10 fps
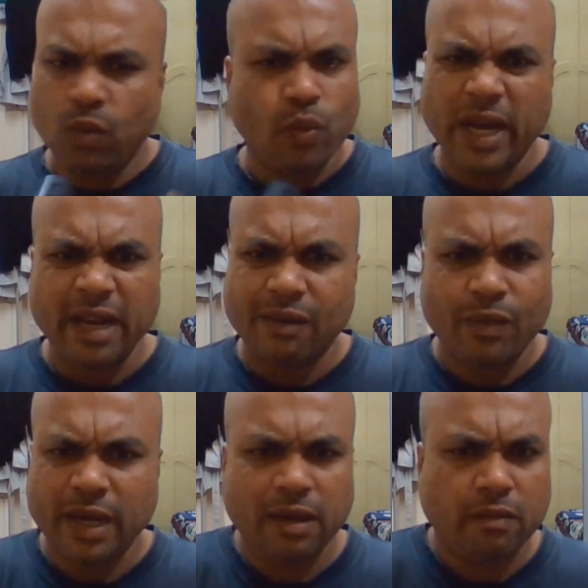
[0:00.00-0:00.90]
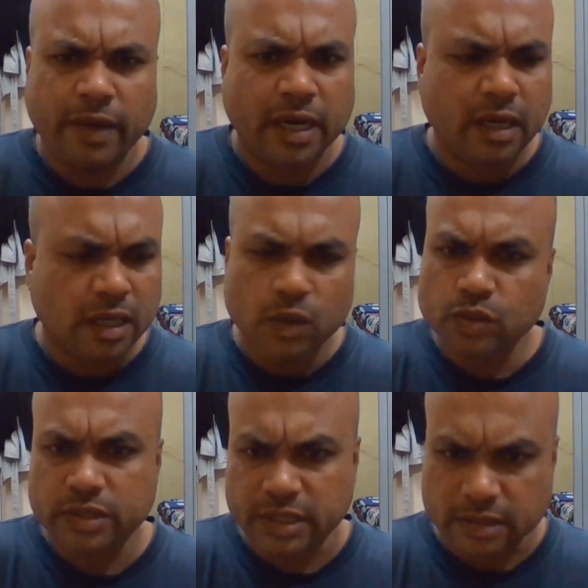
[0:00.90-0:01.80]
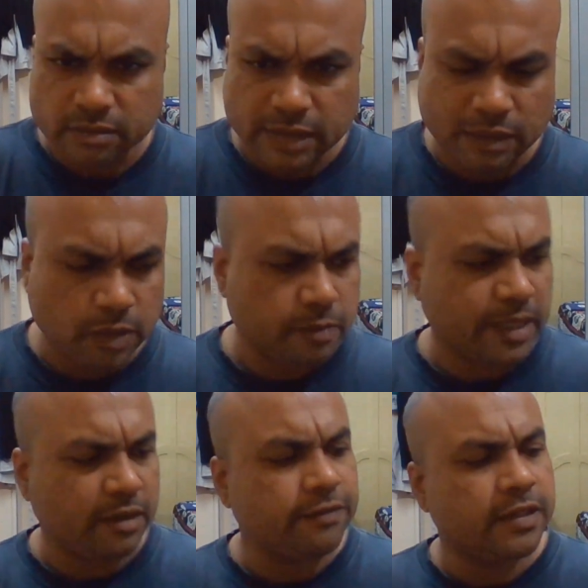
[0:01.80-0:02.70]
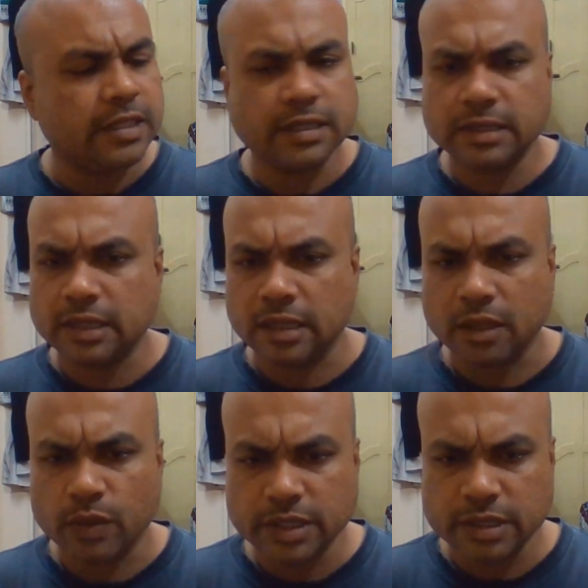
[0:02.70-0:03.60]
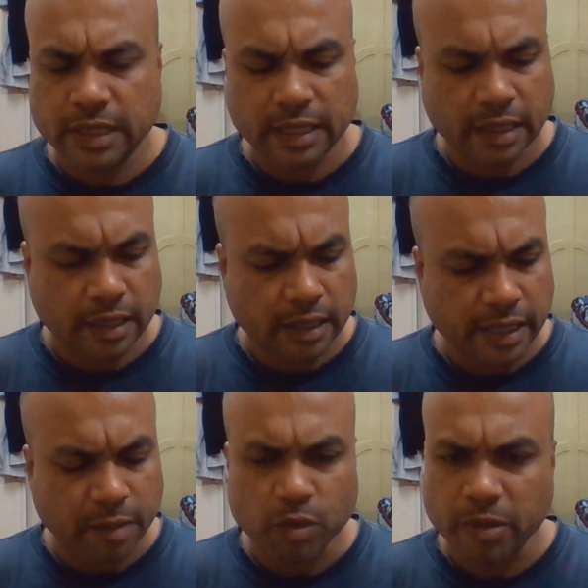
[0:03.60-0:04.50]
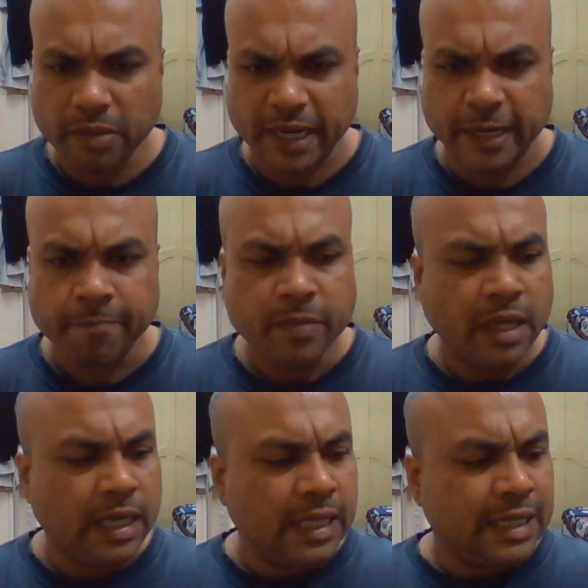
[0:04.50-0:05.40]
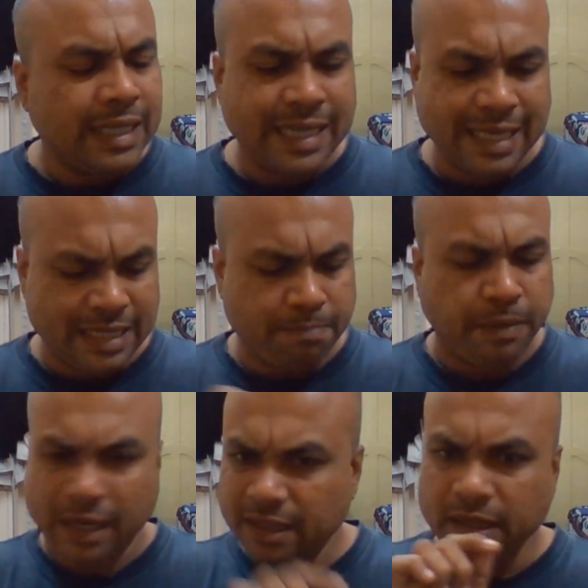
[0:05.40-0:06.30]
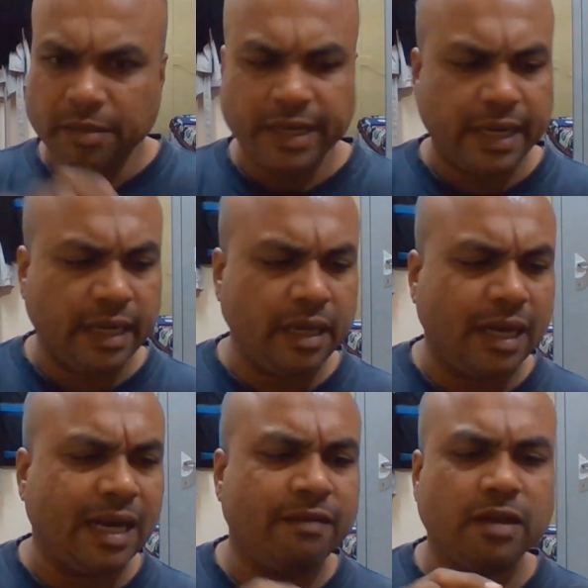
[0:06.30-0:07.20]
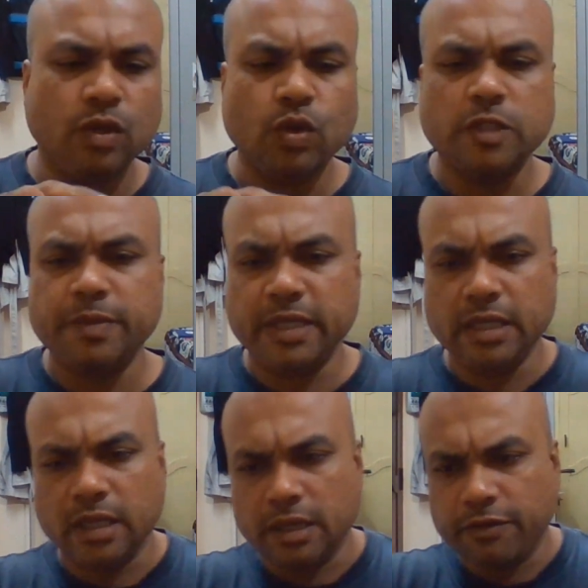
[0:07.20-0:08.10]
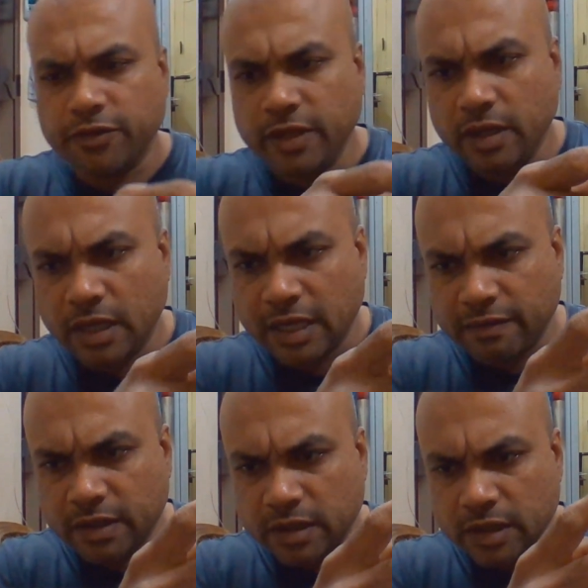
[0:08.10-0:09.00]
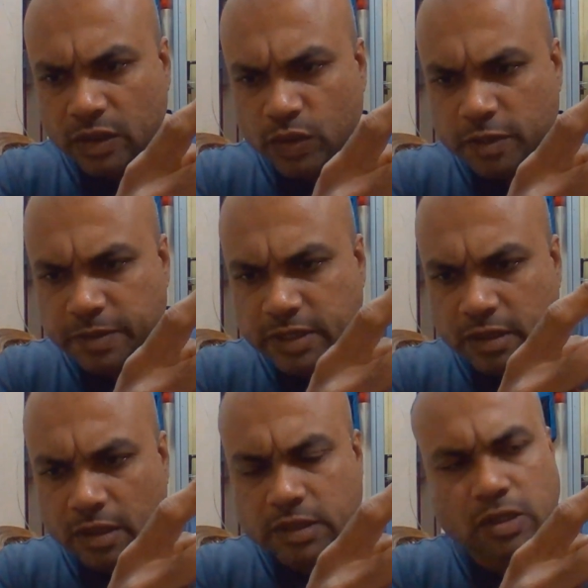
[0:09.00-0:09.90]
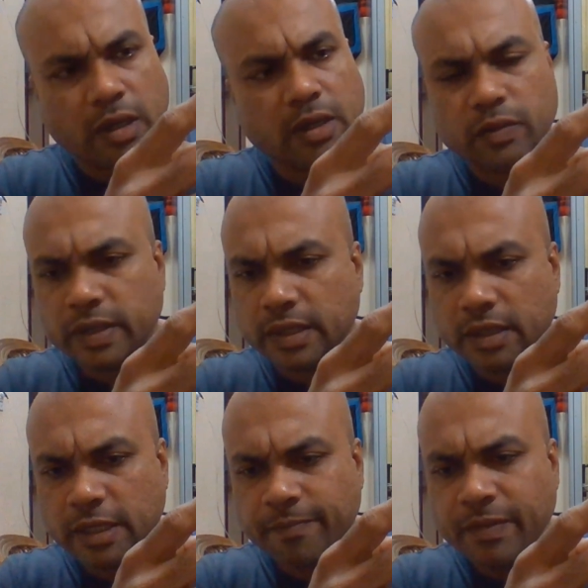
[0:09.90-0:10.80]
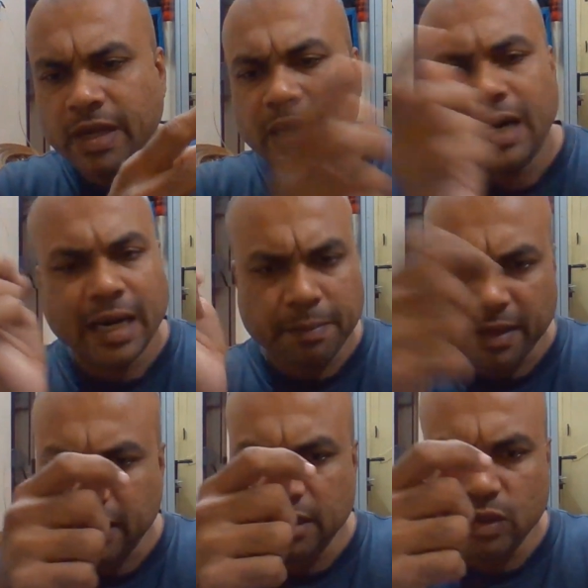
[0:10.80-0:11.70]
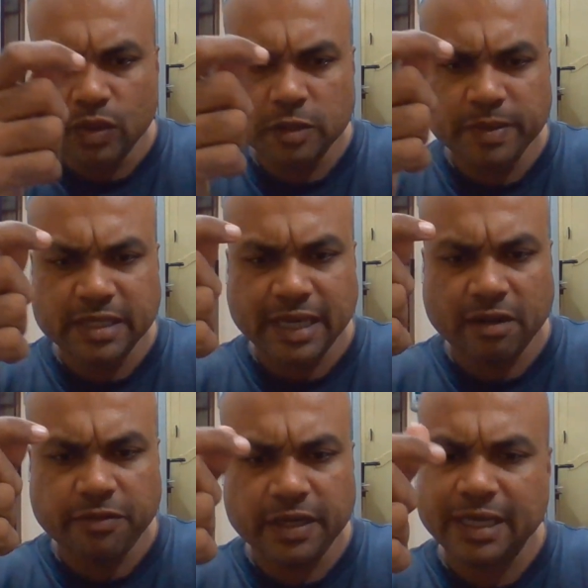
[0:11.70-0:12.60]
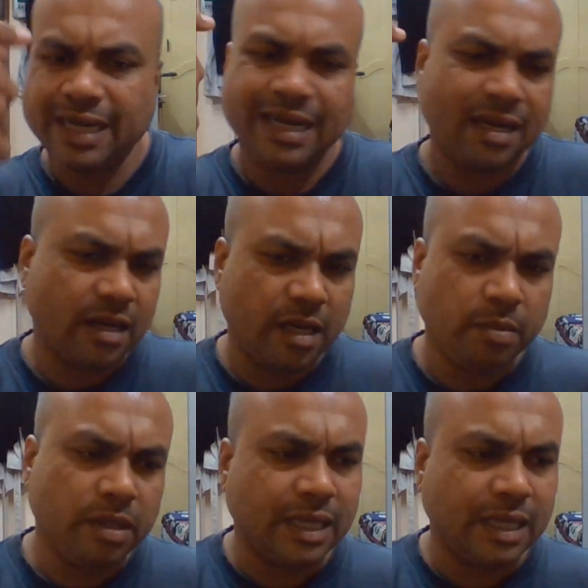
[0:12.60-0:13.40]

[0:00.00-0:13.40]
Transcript: Why can't I use this? That was my first question that came to my mind. Then I plugged in immediately. I have a USB, if you see, I have a USB socket over here. I plugged in the USB side of it. I had cable.